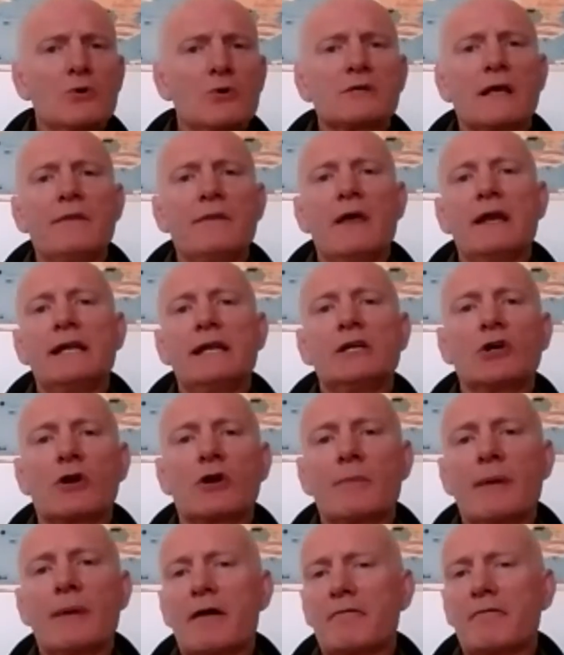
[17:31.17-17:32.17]
And then he got
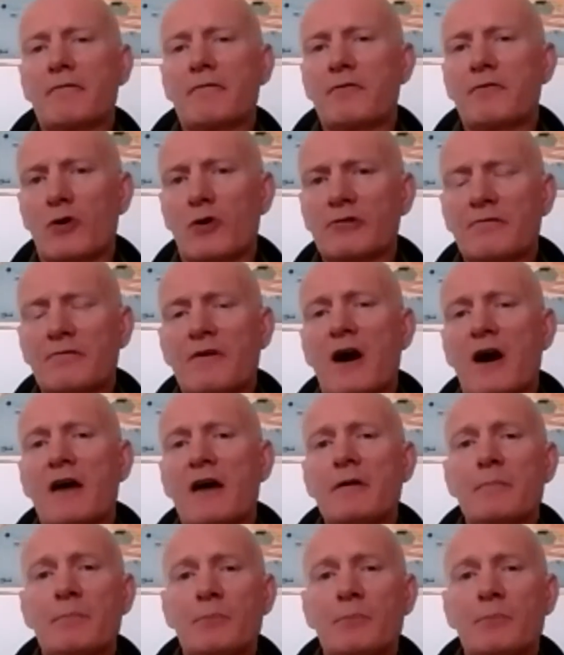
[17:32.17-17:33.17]
about four or five
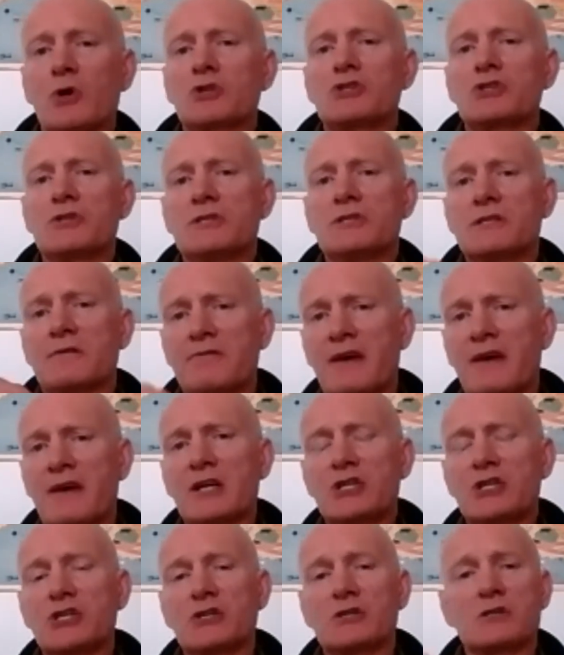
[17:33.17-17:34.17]
important
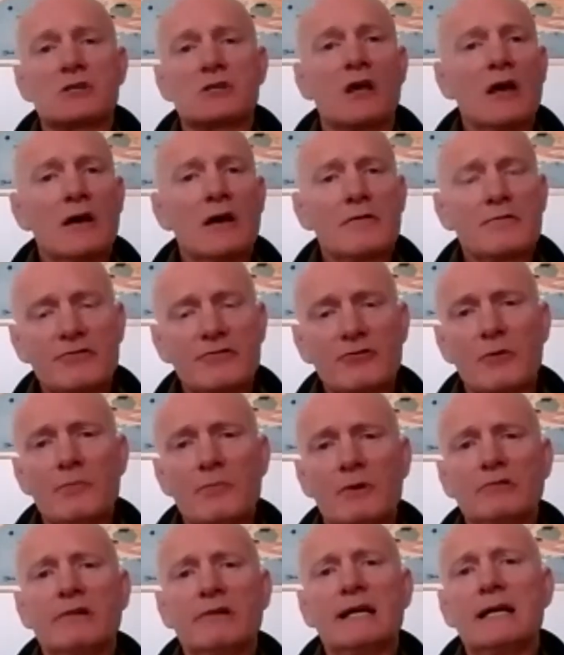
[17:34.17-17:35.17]
defections from
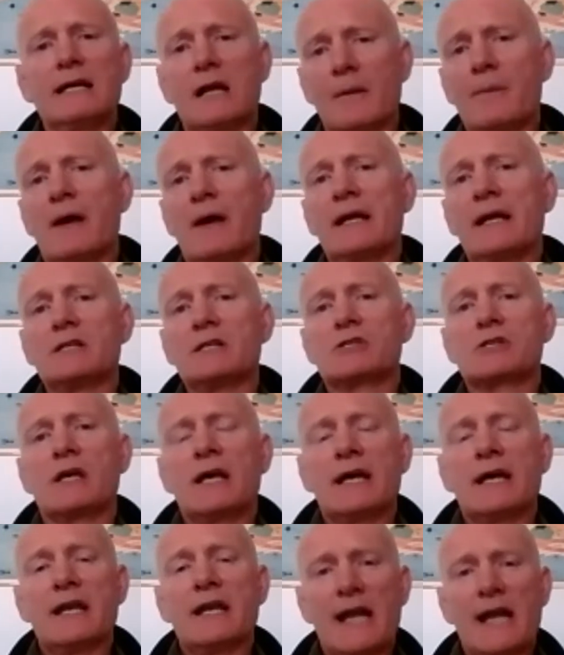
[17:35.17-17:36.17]
Marine Le Pen's
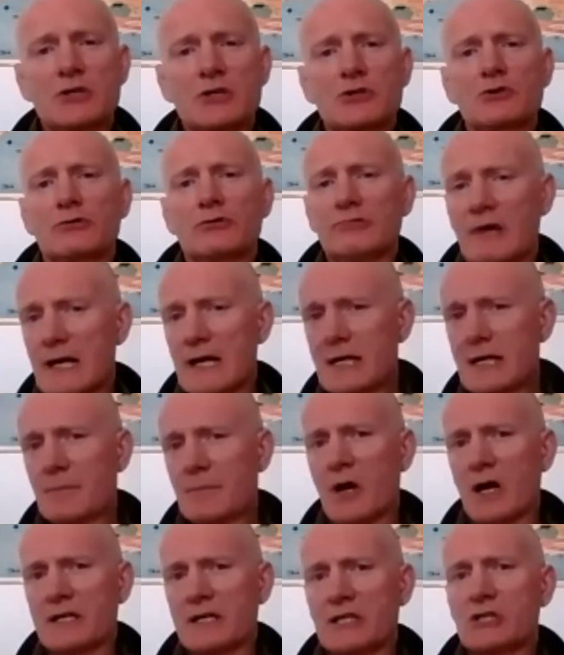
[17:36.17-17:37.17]
National Rally
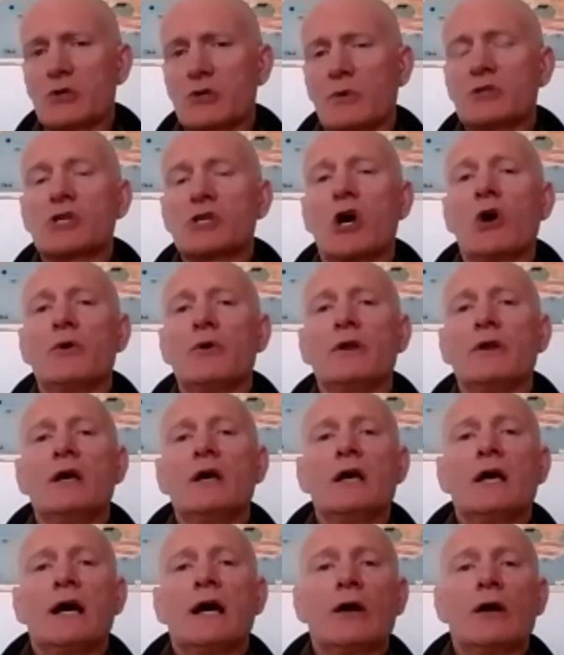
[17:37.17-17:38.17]
Party to his own.
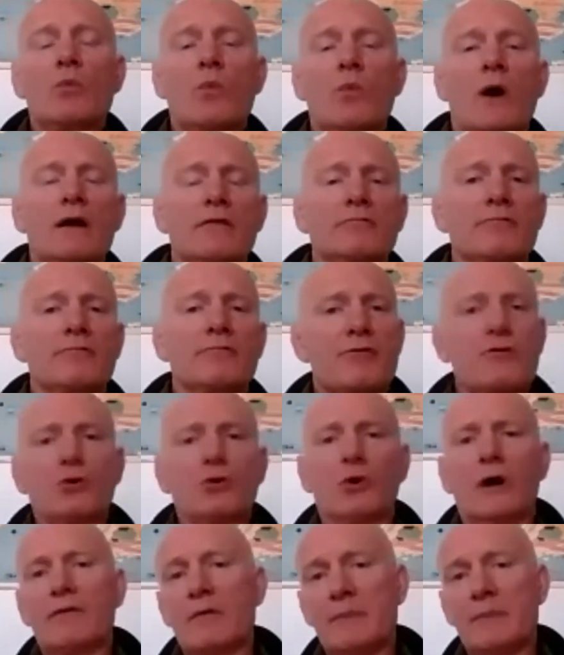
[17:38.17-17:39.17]
And one
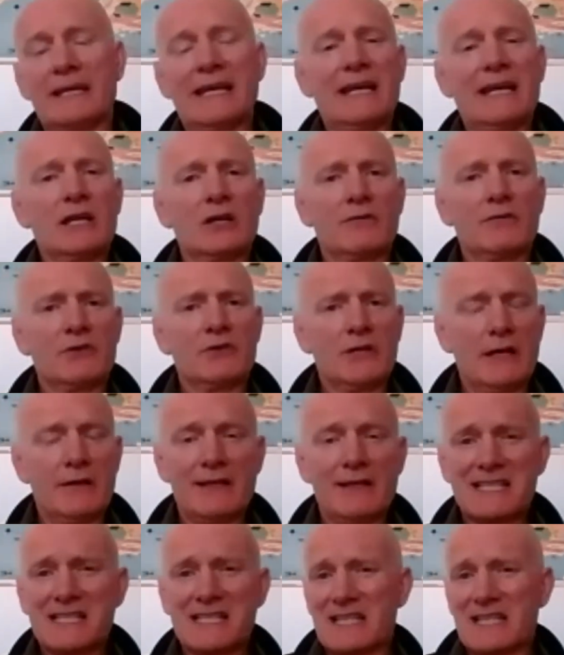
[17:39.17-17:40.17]
thought at the beginning of the year,
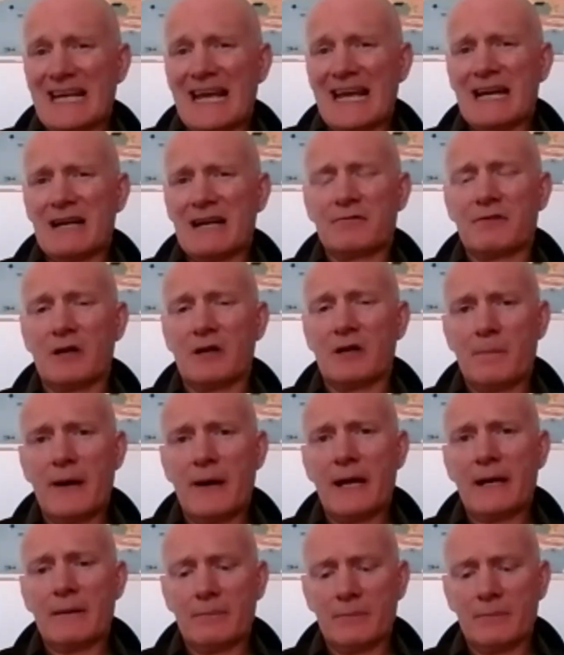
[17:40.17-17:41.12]
this is the end for Le Pen.